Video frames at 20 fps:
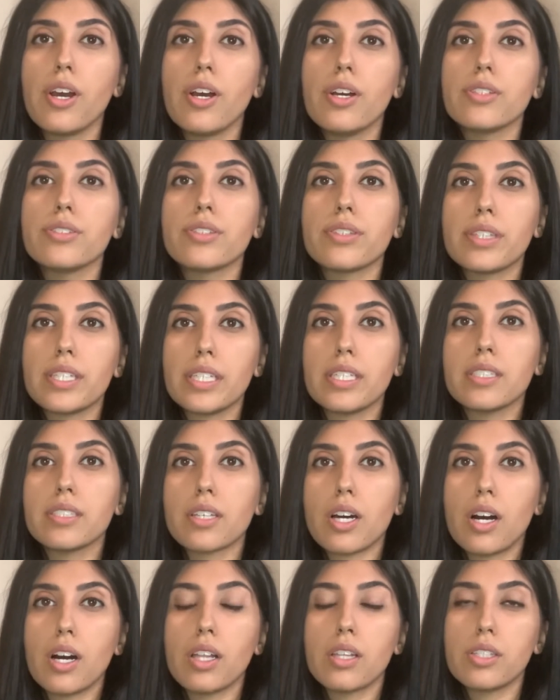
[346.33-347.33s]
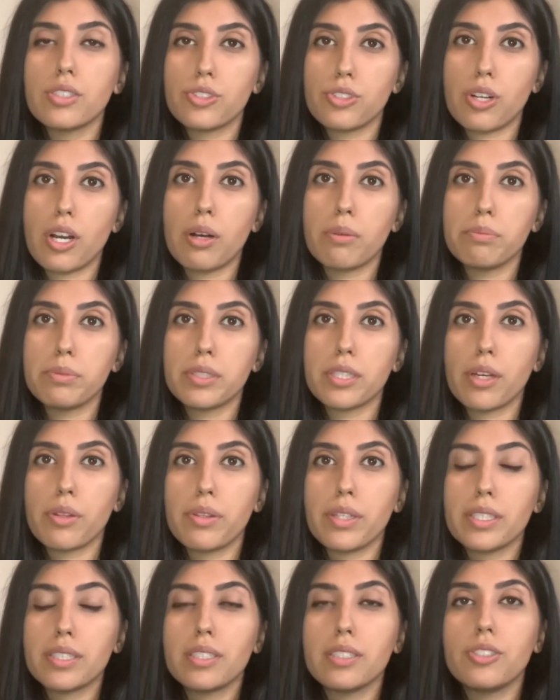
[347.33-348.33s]
So these are the drops. So
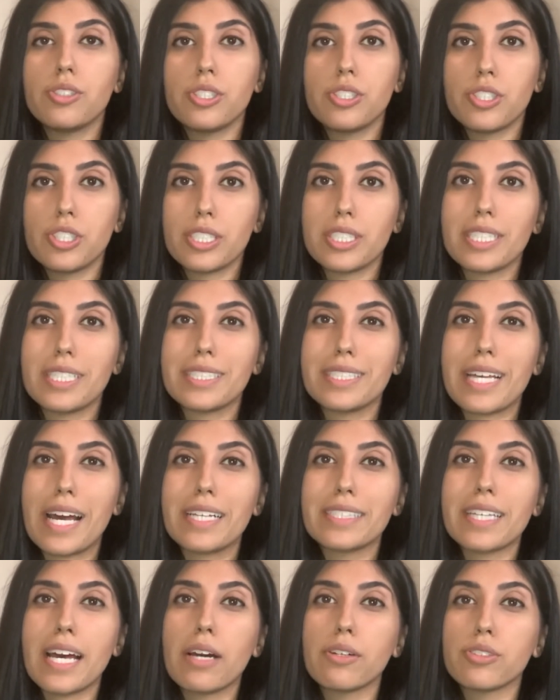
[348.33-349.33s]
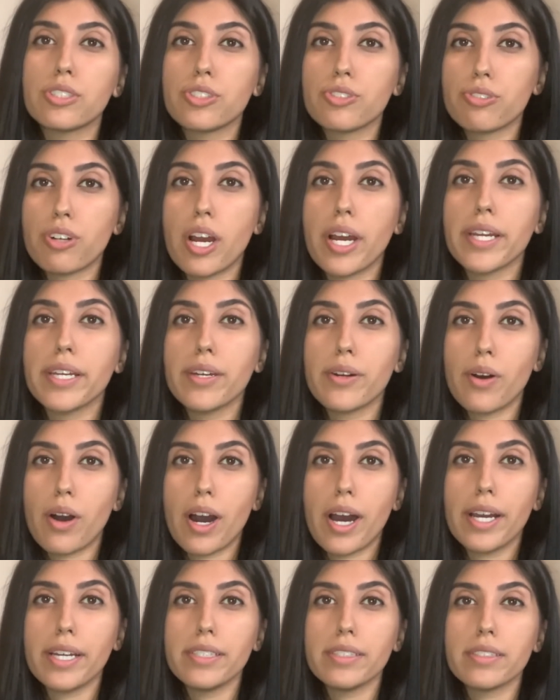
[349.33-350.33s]
this is to just assess how dry your
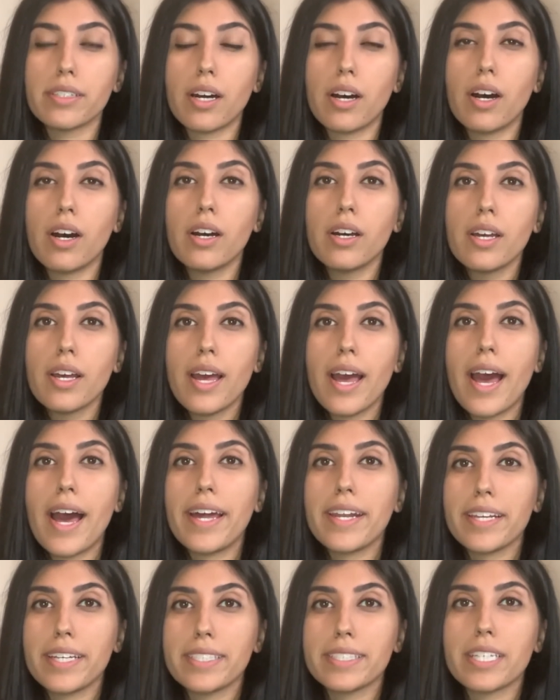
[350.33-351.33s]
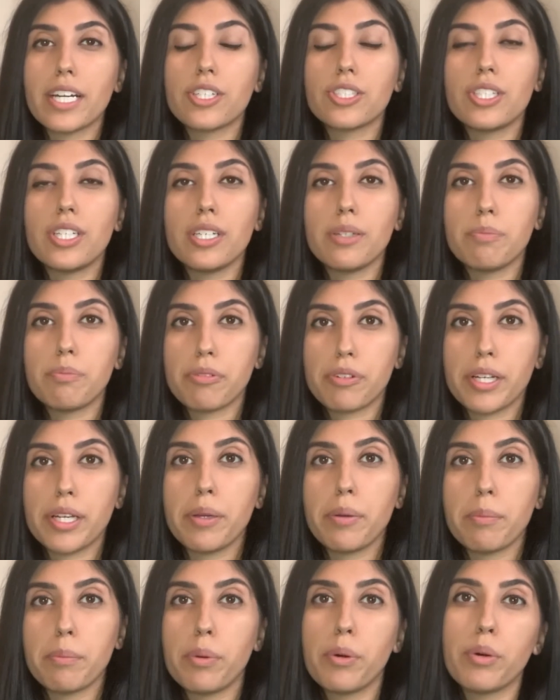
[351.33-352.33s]
eyes are, and it is actually
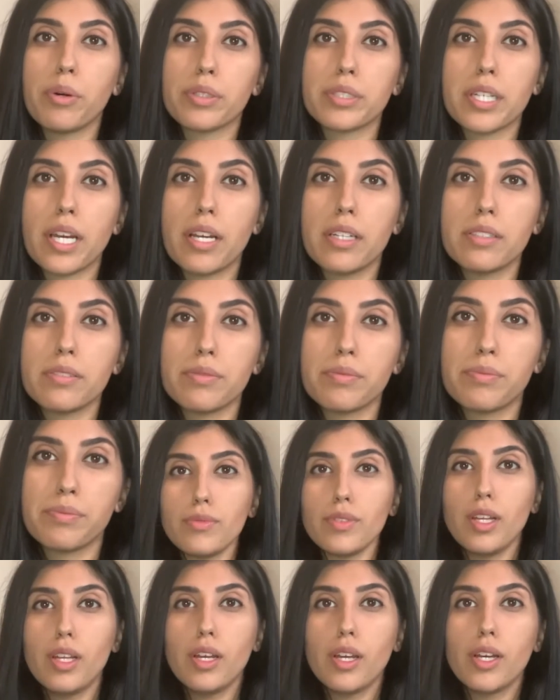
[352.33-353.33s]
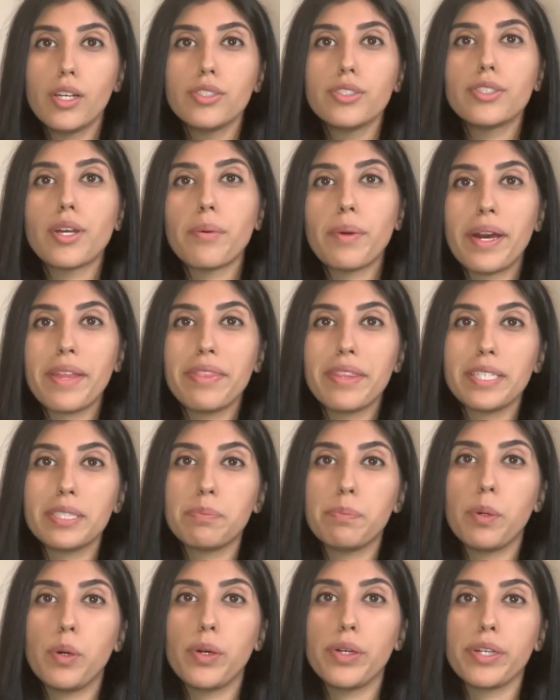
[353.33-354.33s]
pretty important. So at this
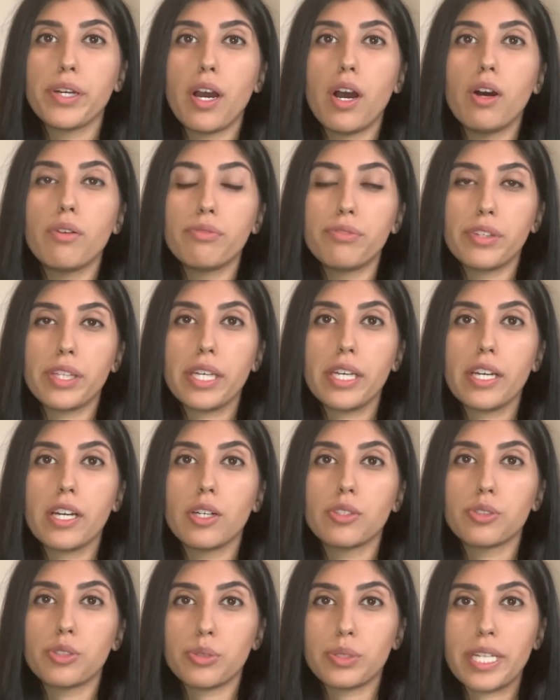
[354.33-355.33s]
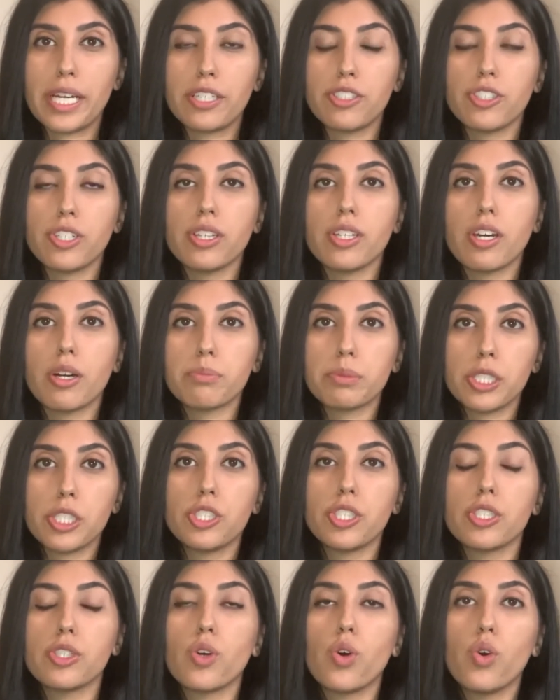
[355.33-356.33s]
point of the consultation, the
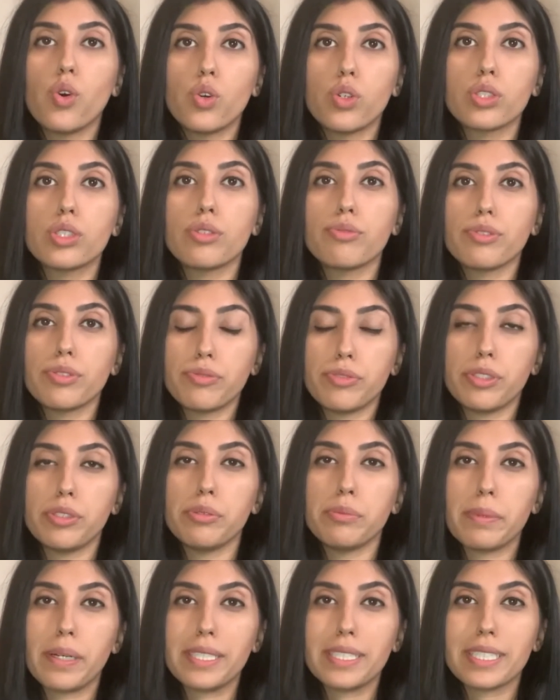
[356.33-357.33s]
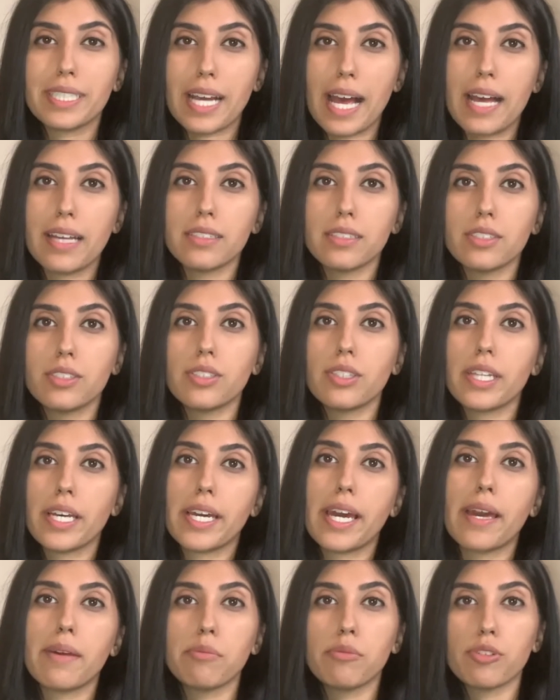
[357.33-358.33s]
optician also reviewed my scans. So they
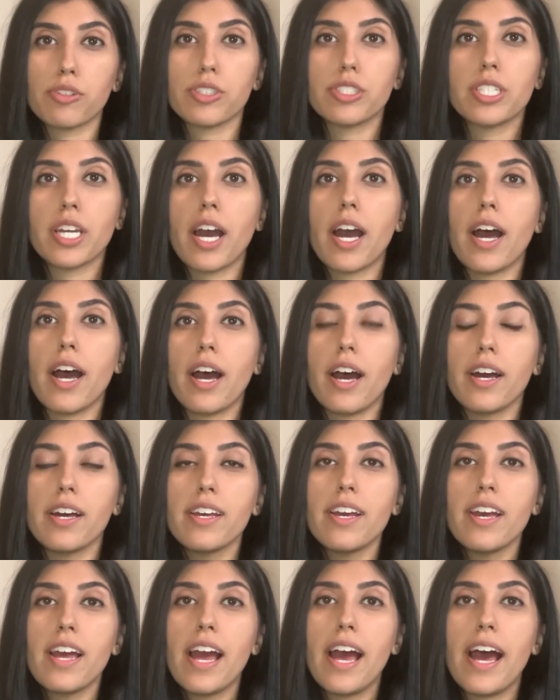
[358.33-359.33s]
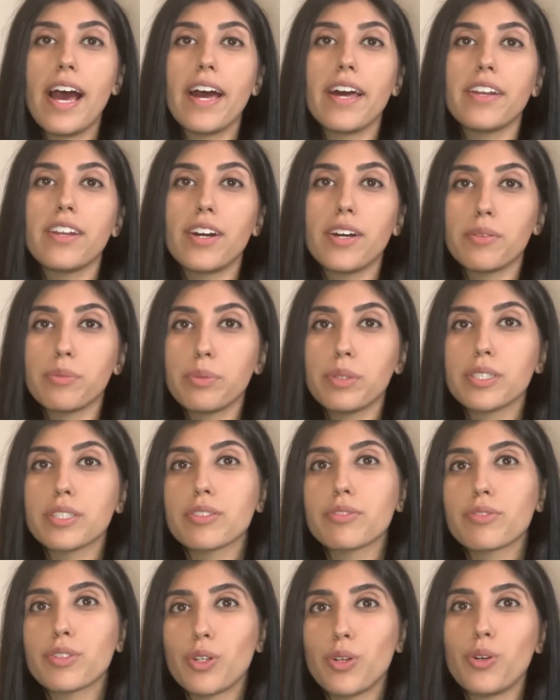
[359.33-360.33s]
came through to her, and I was,
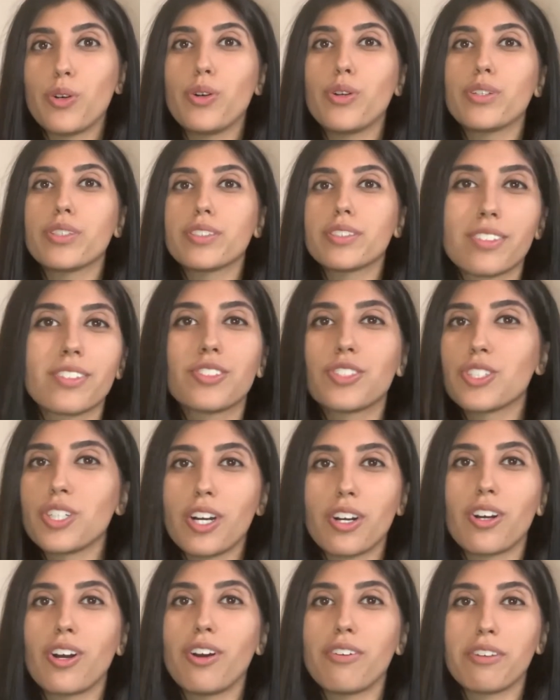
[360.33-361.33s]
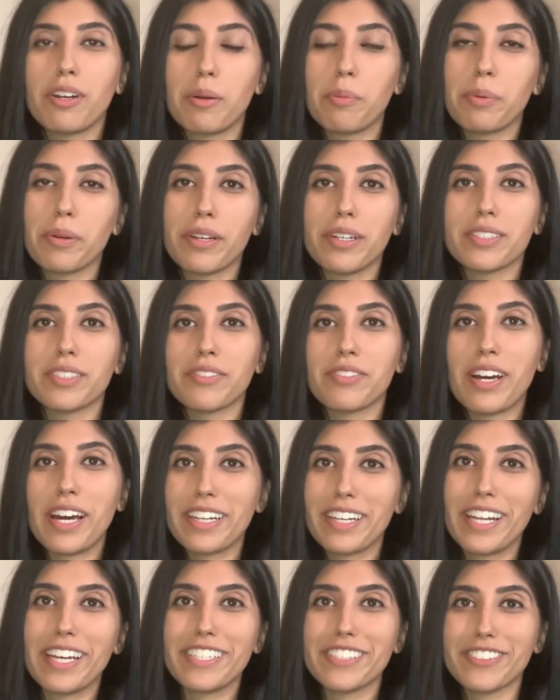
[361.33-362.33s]
of course, shock horror because I've
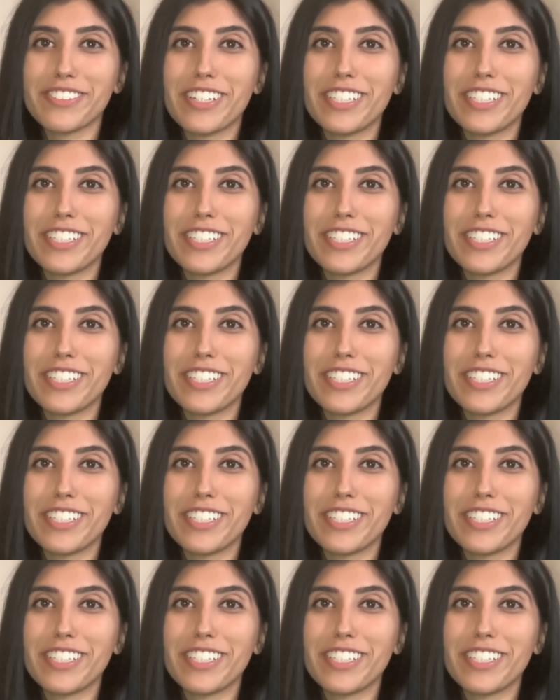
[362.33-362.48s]
had laser eye